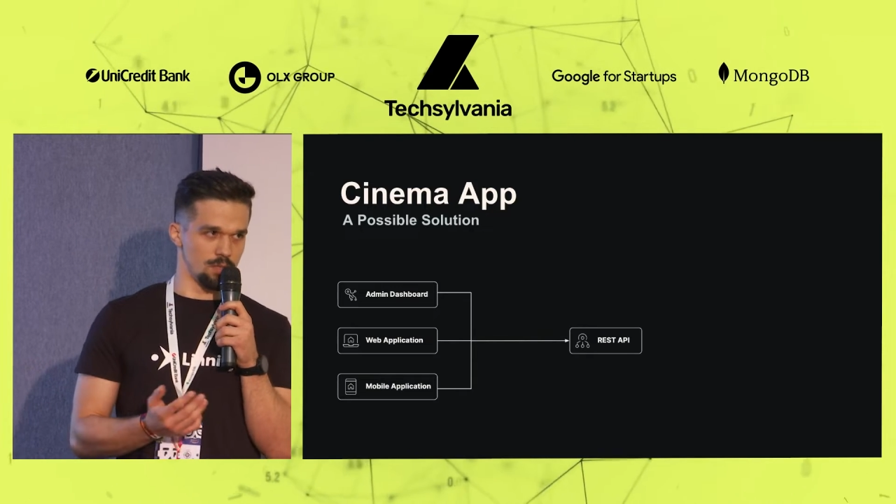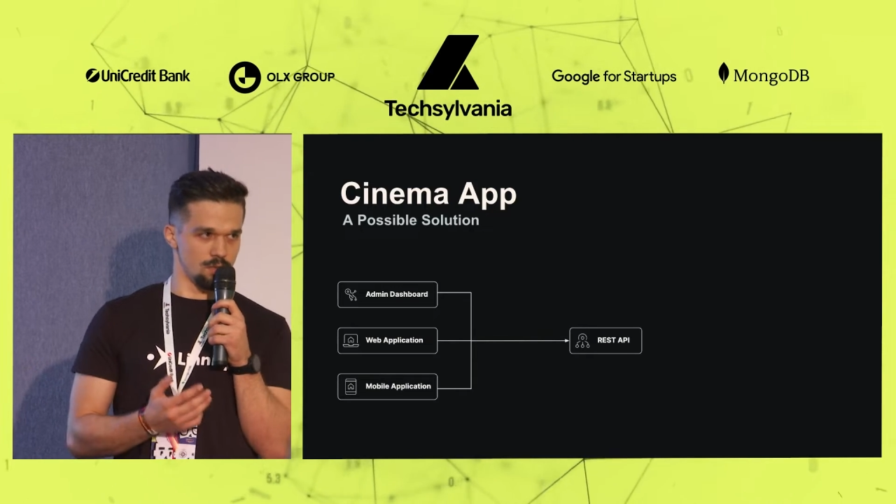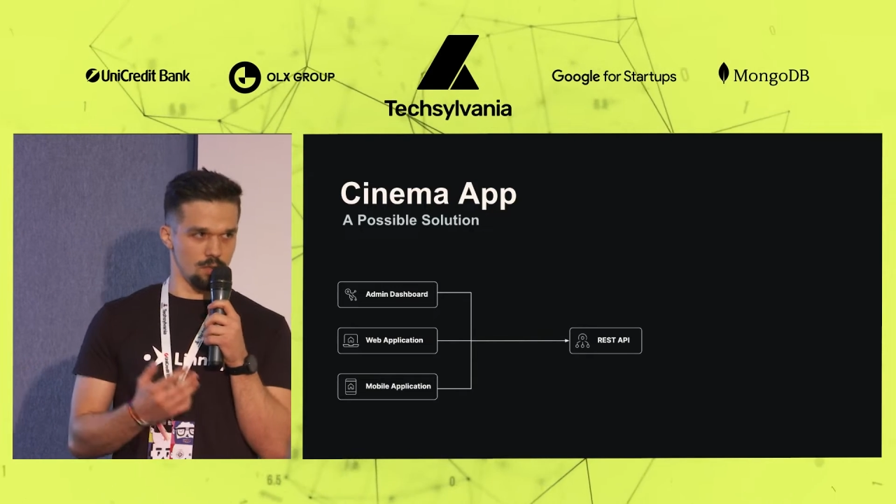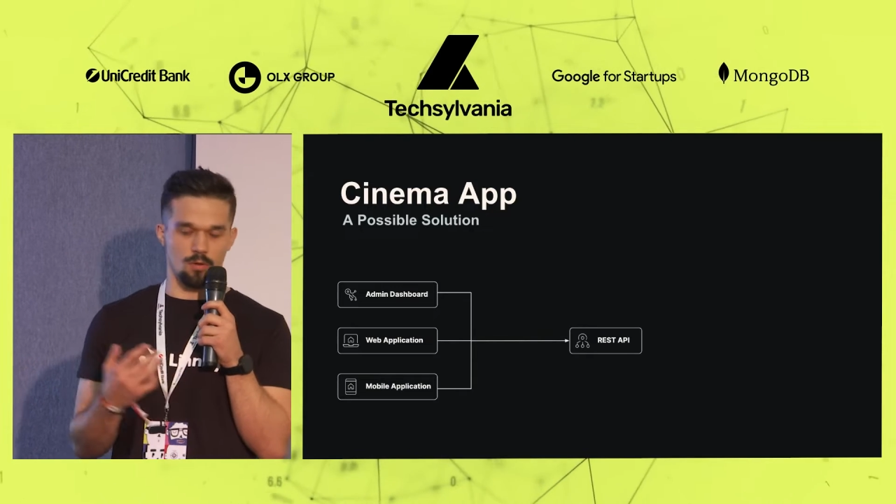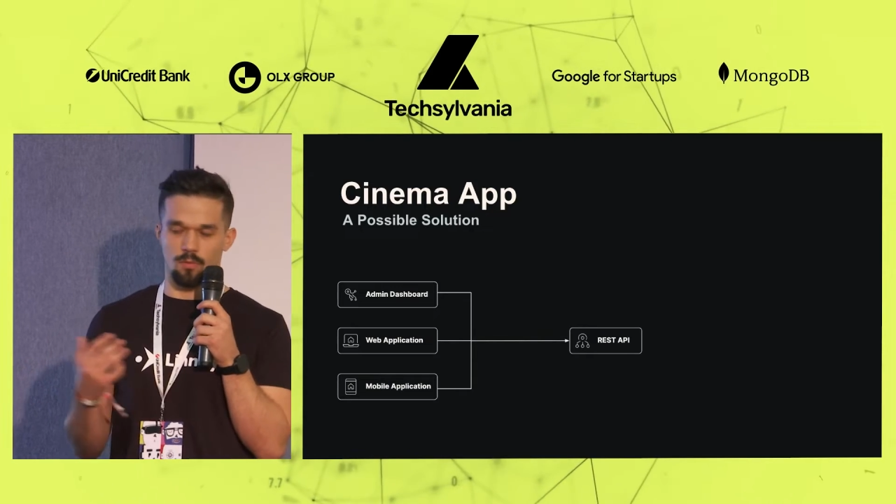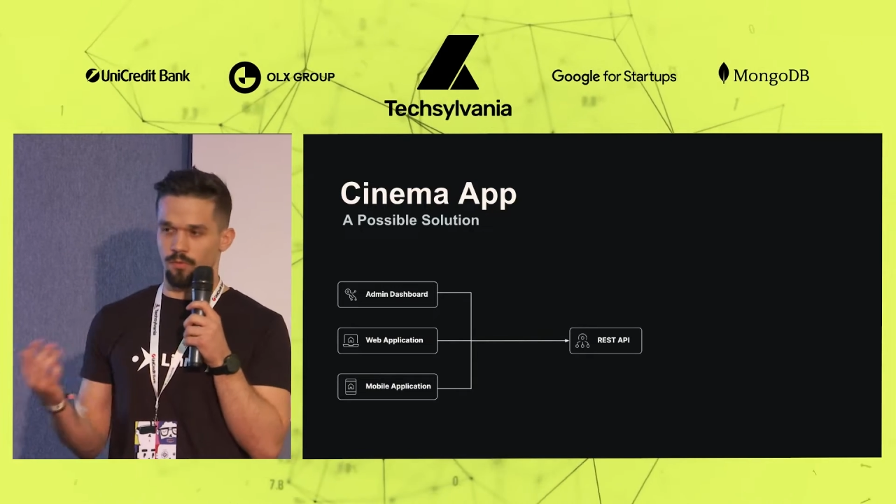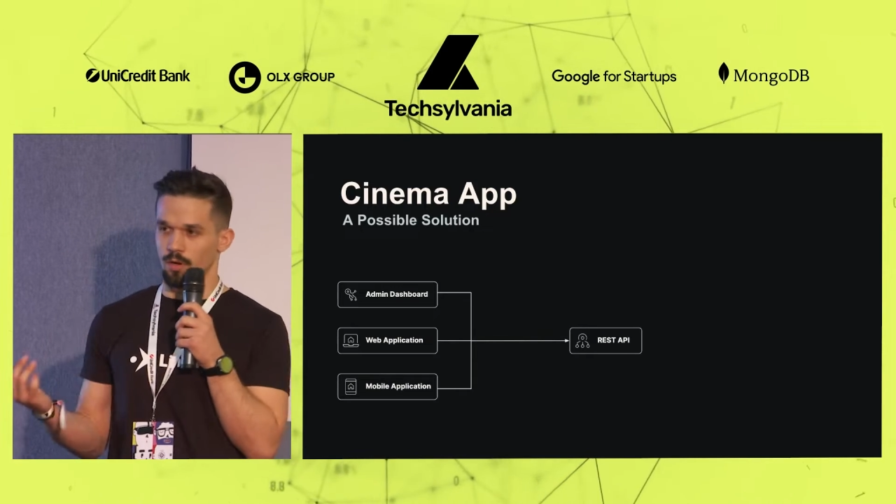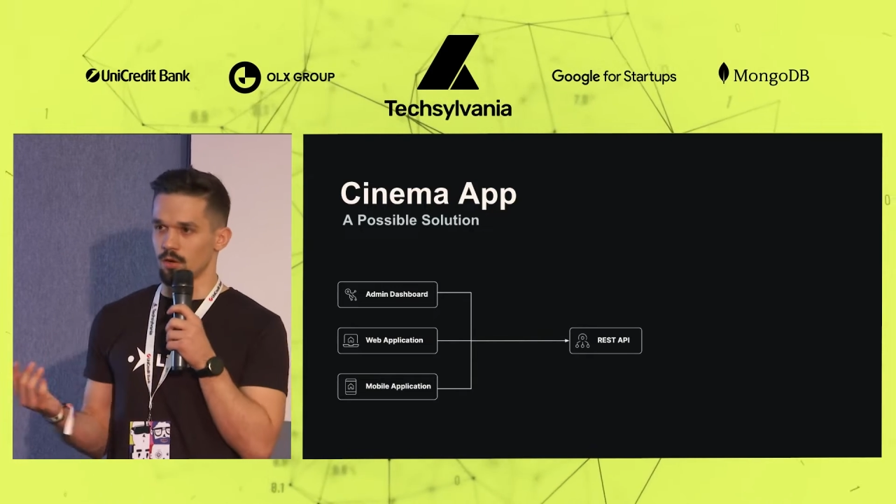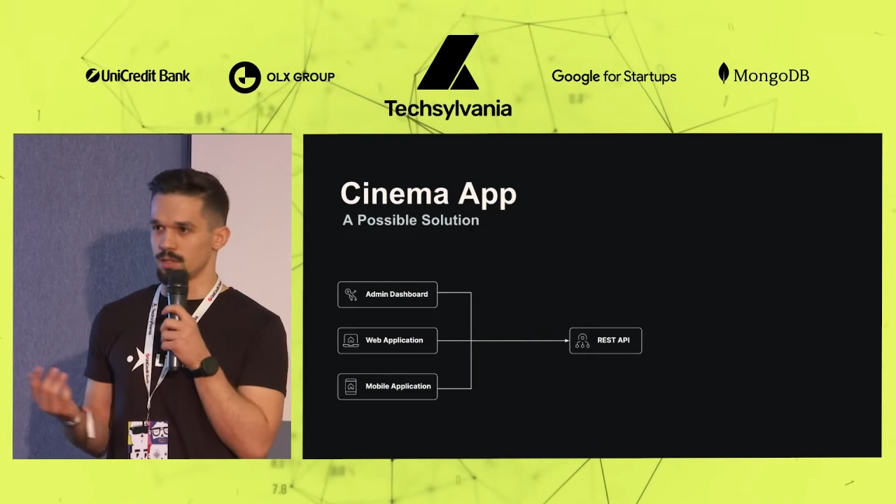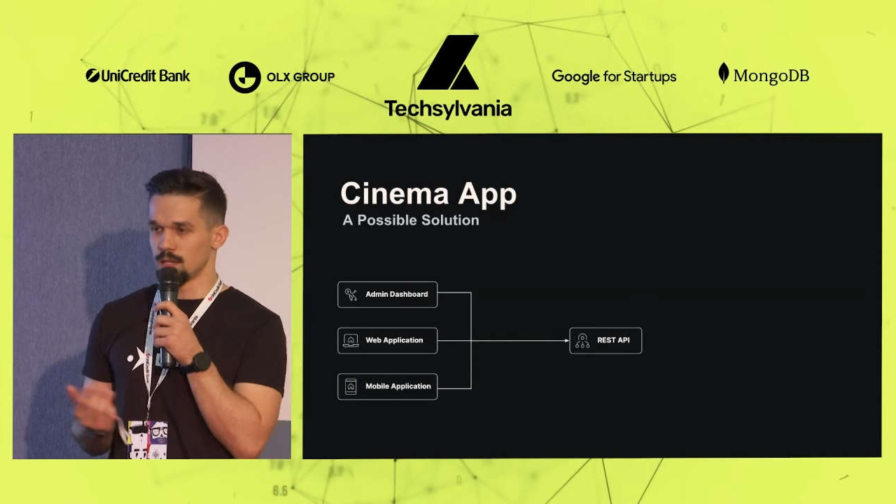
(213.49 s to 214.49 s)
So for
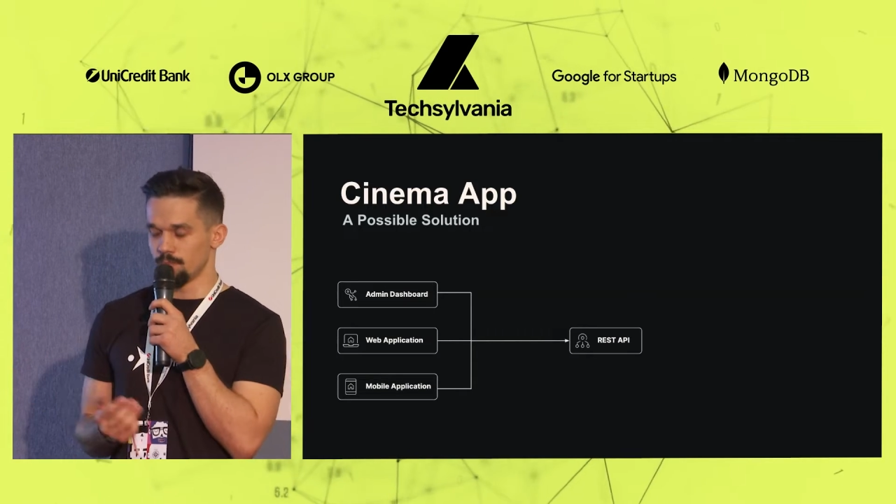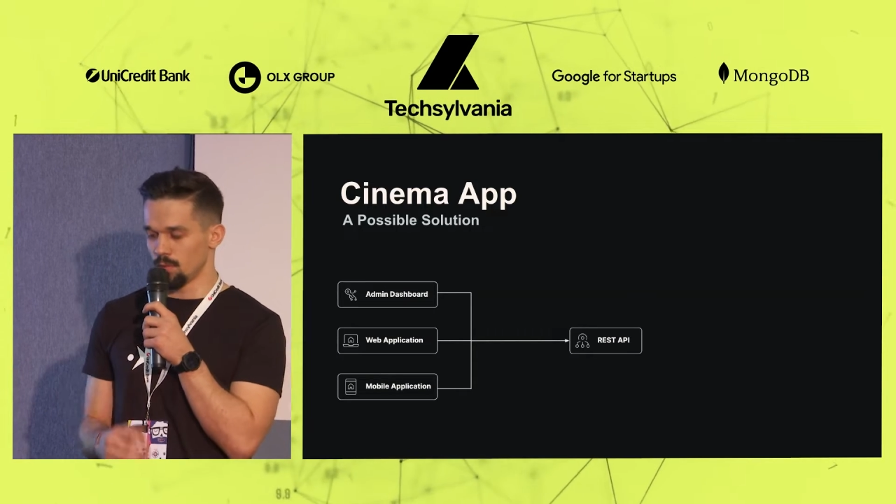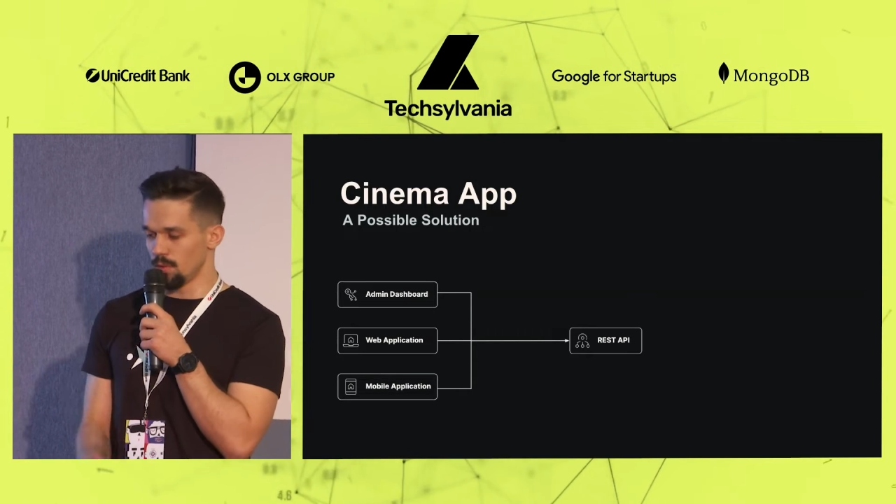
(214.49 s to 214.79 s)
our example,